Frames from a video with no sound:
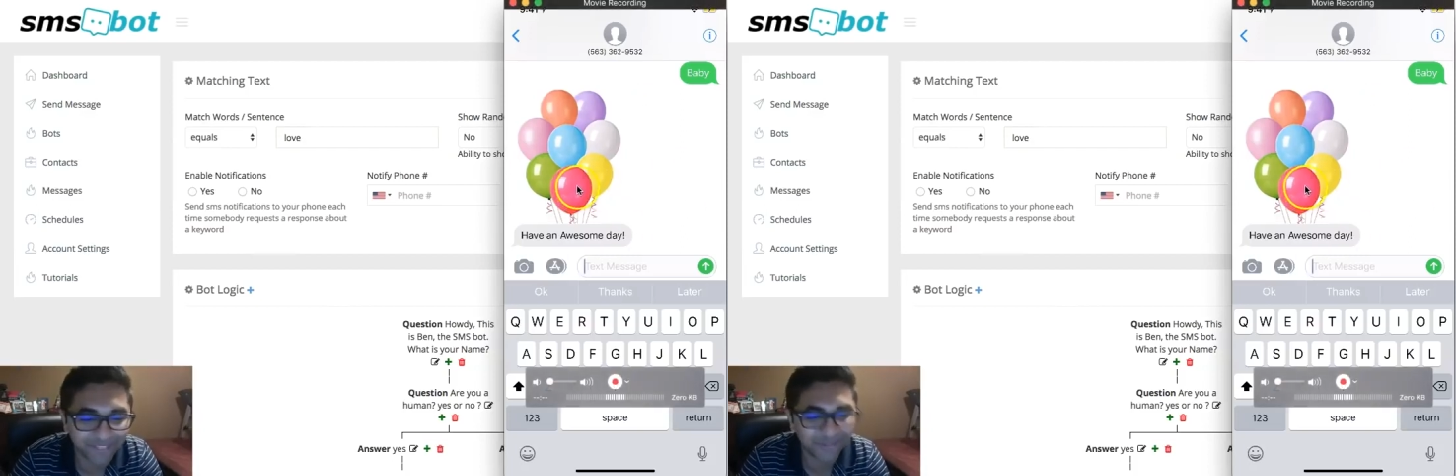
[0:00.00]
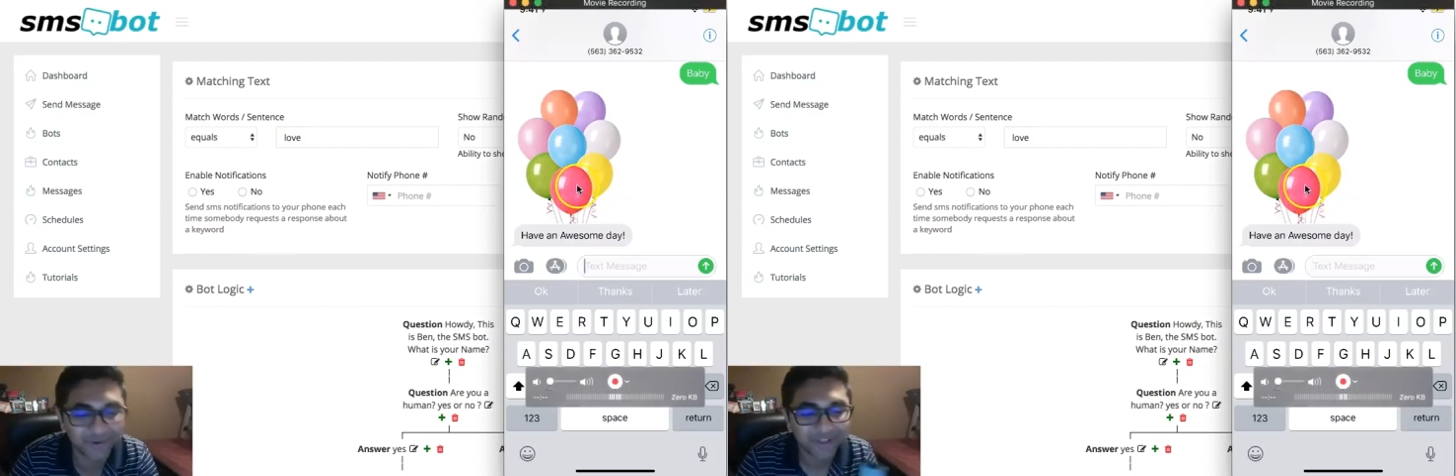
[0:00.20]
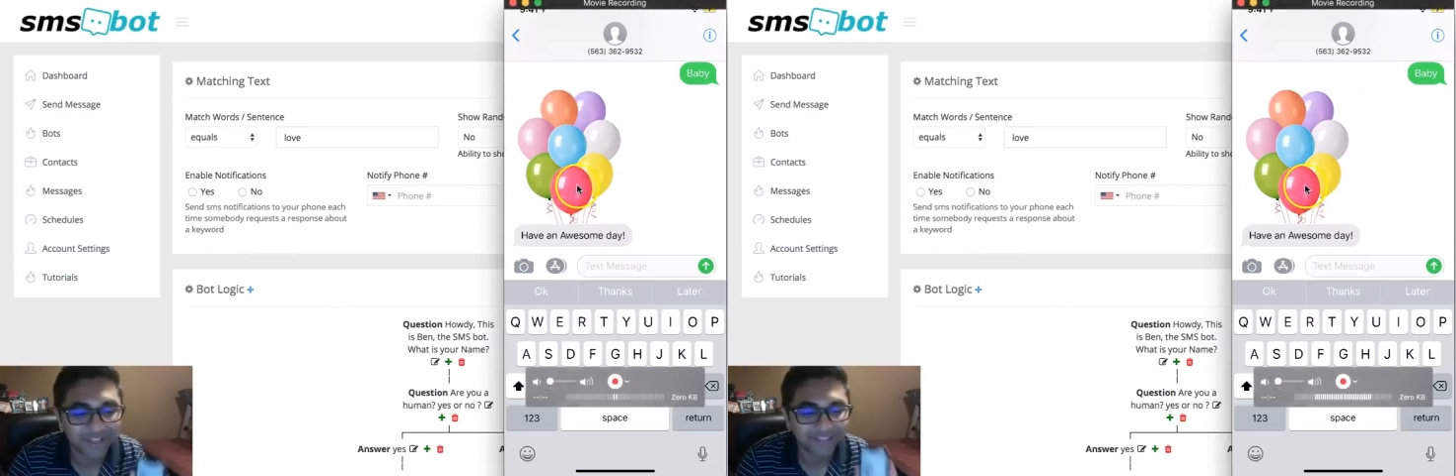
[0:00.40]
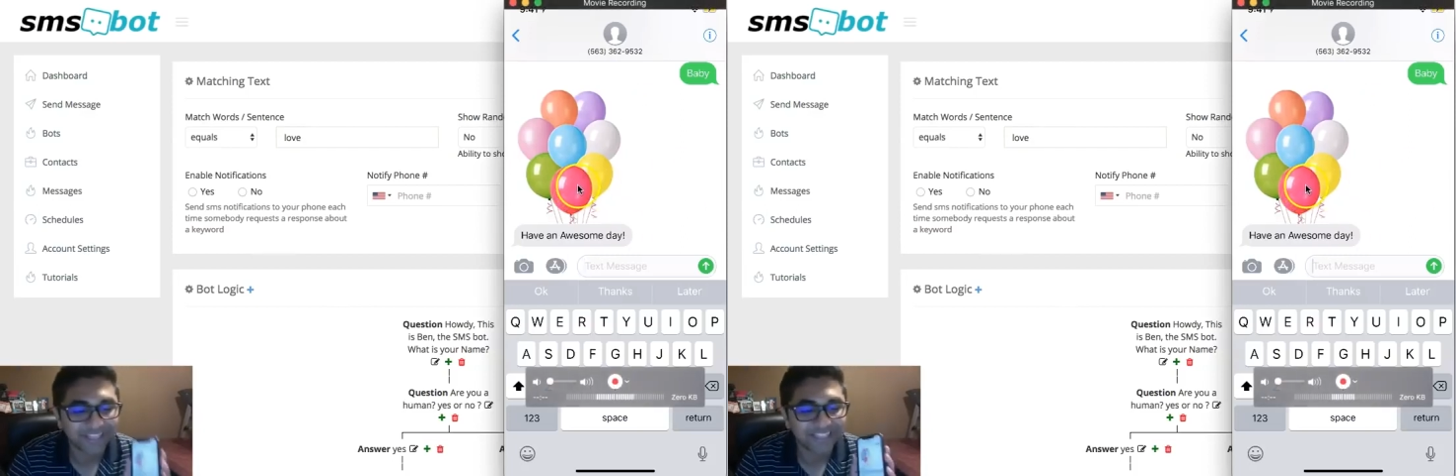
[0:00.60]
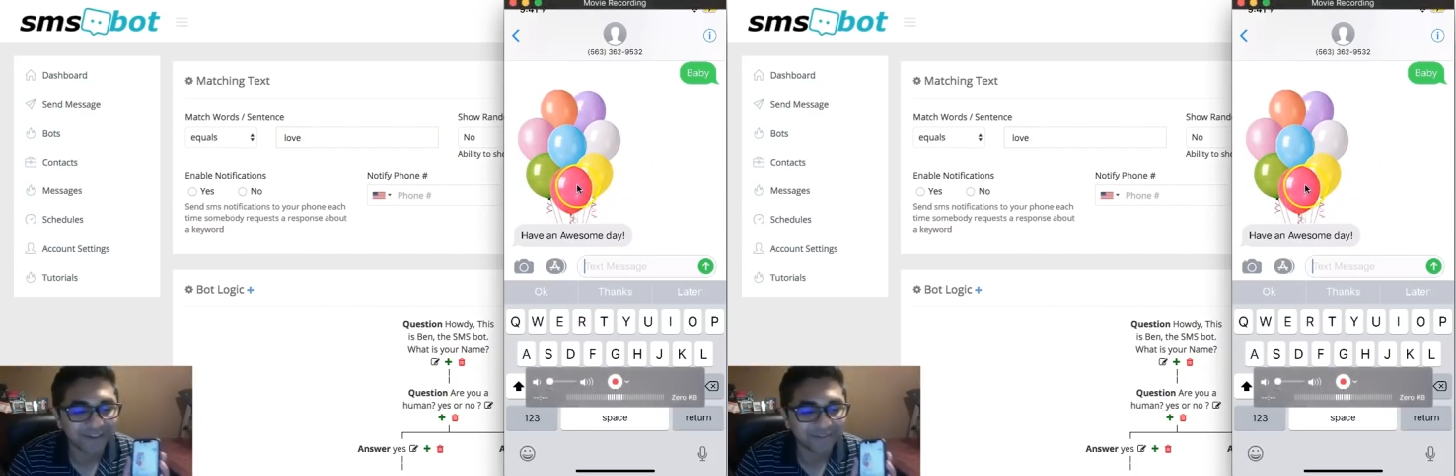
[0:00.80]
So
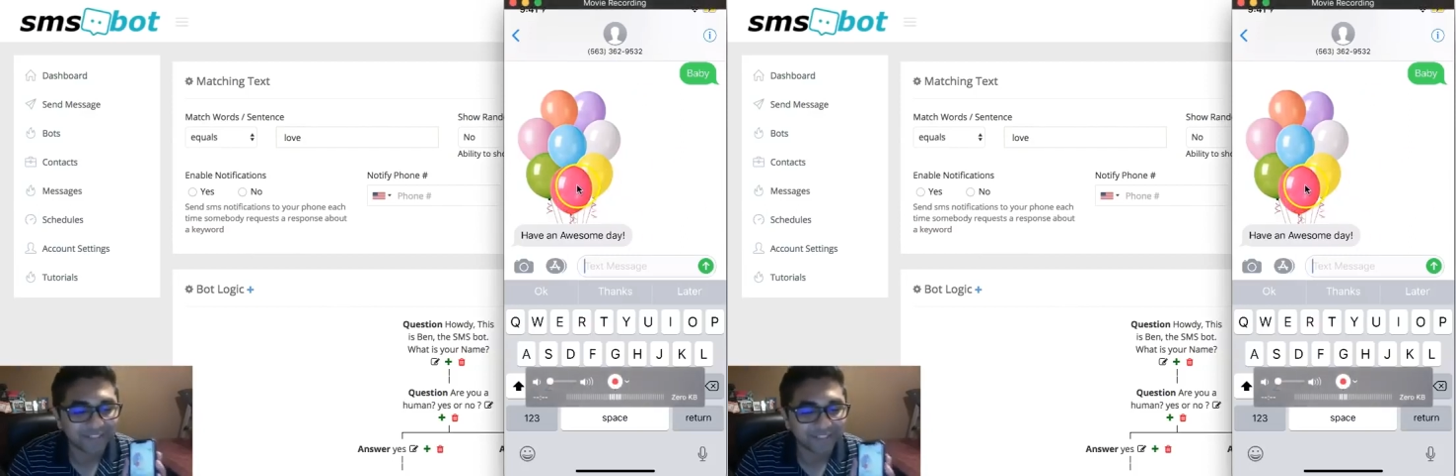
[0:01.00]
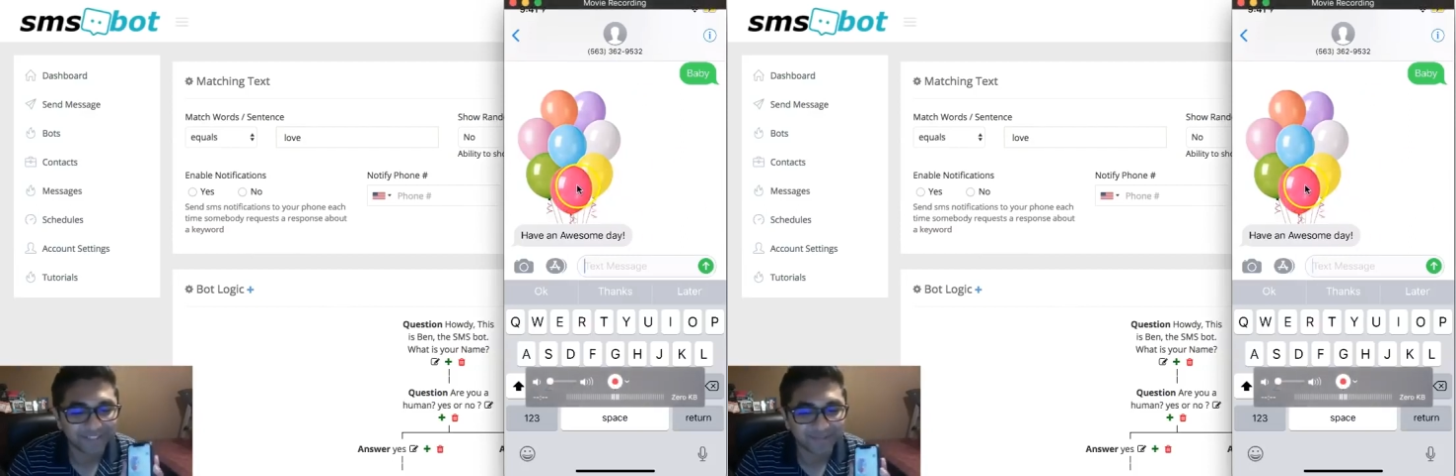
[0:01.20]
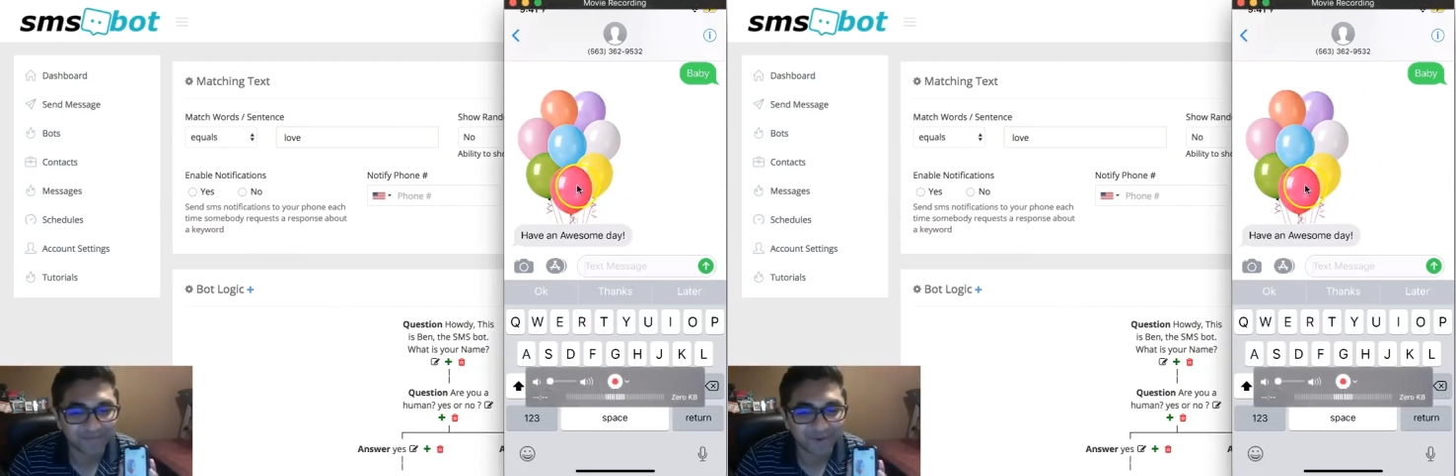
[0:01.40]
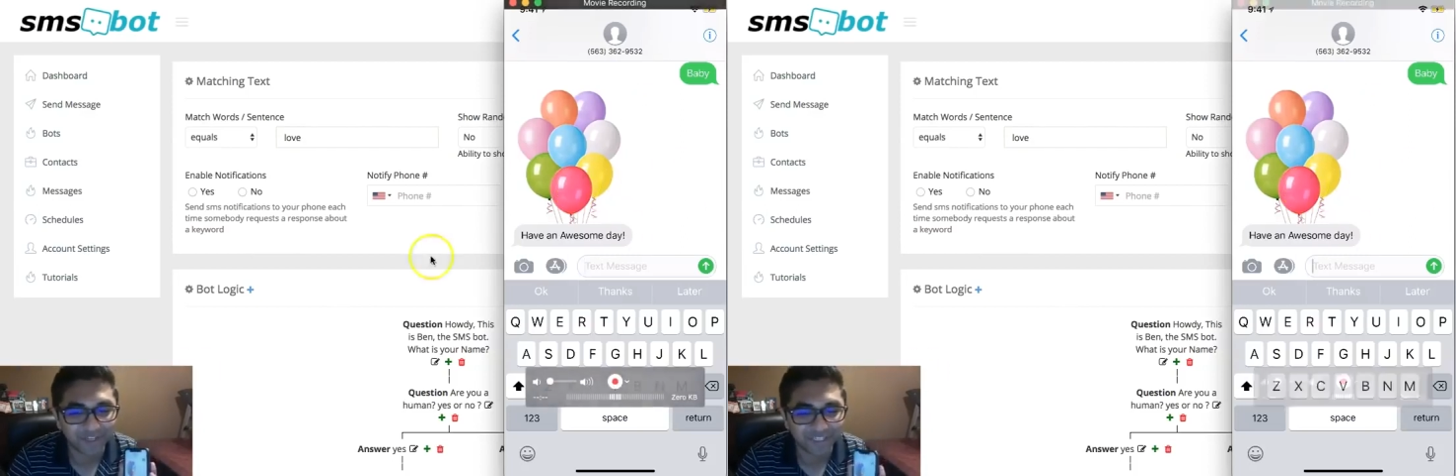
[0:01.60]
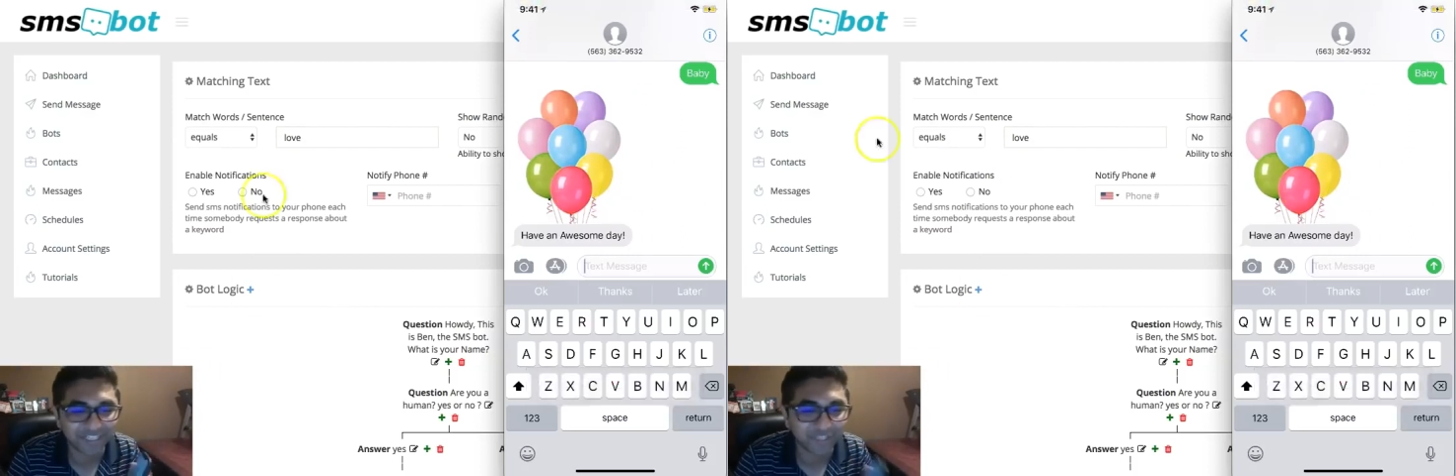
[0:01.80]
that's how the system
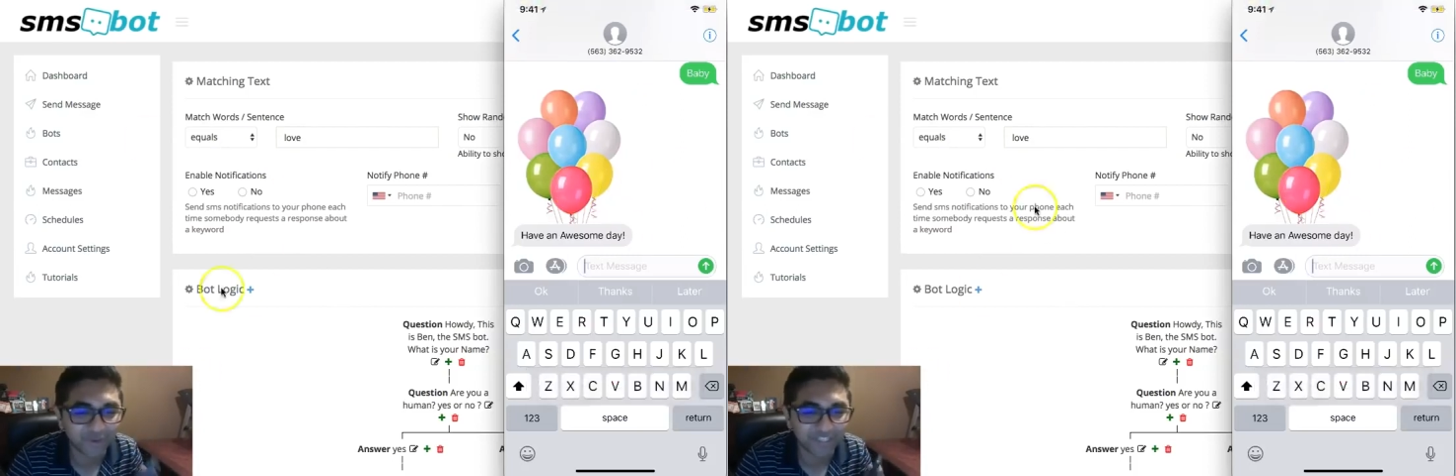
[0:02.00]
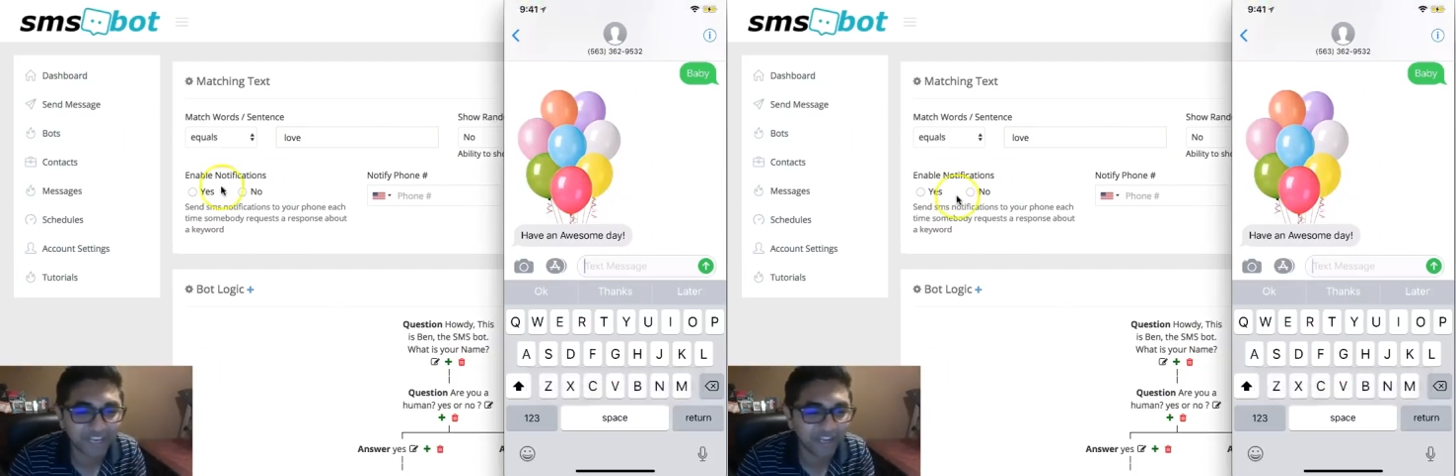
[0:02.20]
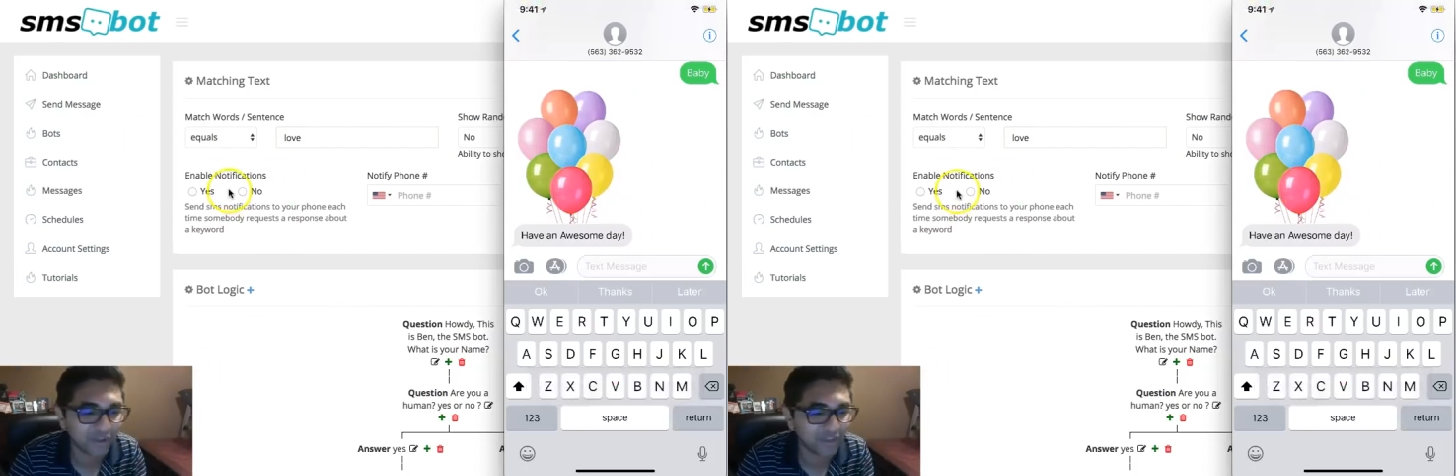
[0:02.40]
works. Let's go and take a look at